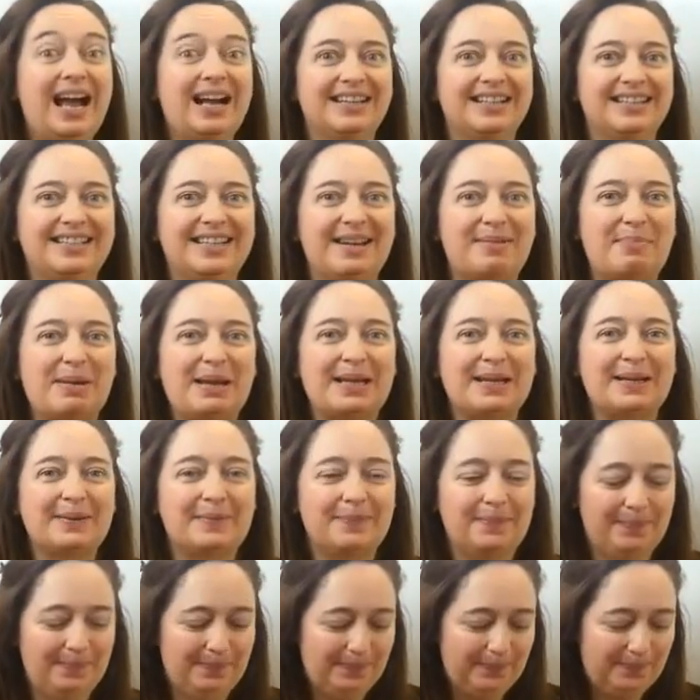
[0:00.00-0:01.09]
academic.
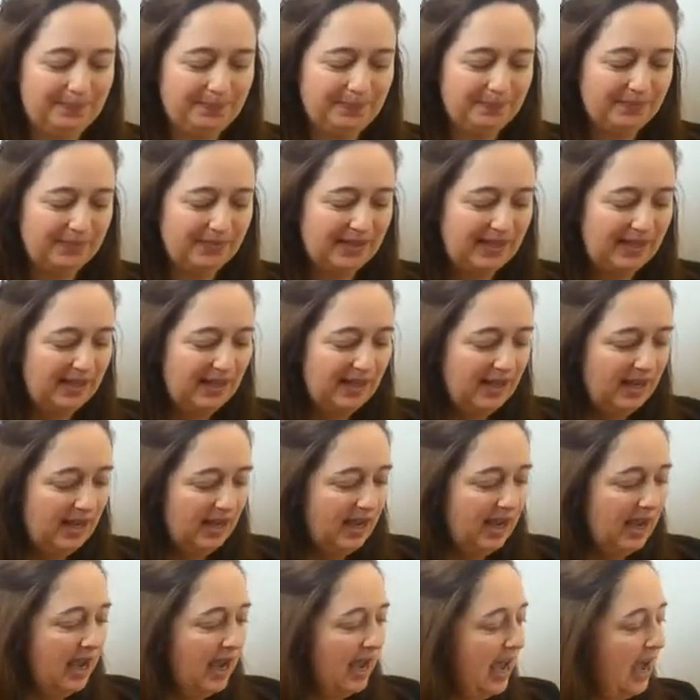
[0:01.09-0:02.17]

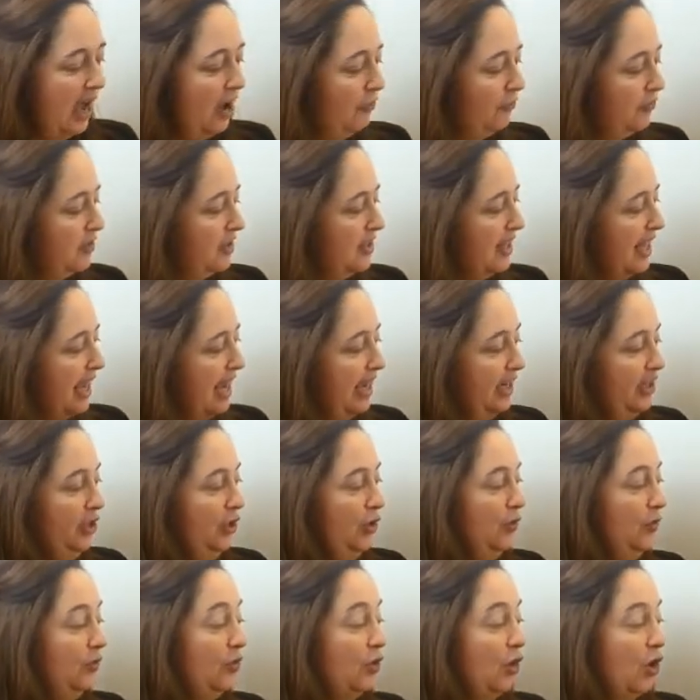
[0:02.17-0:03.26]
After that,
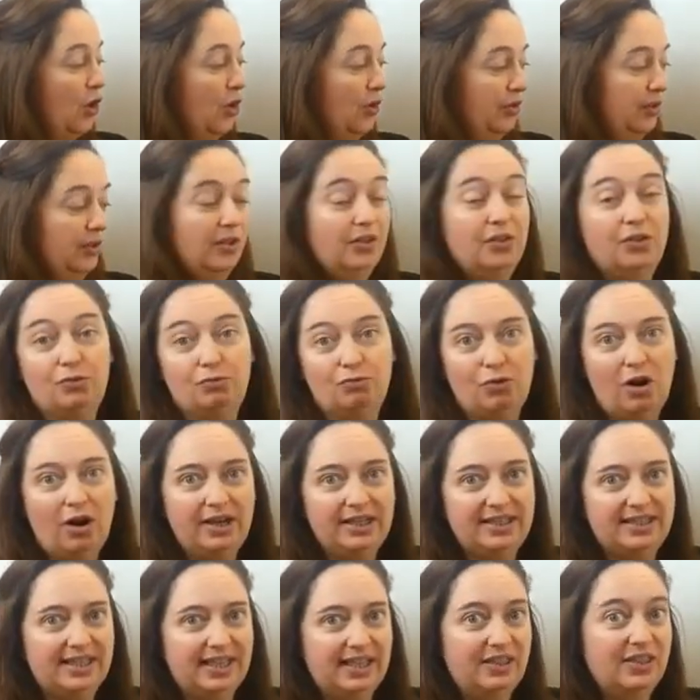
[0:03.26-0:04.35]
you've got the
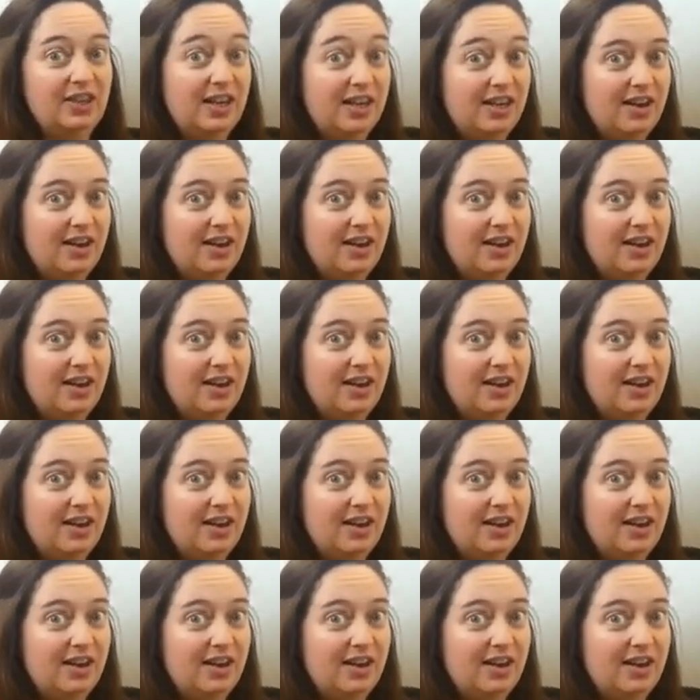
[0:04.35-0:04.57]
writing, the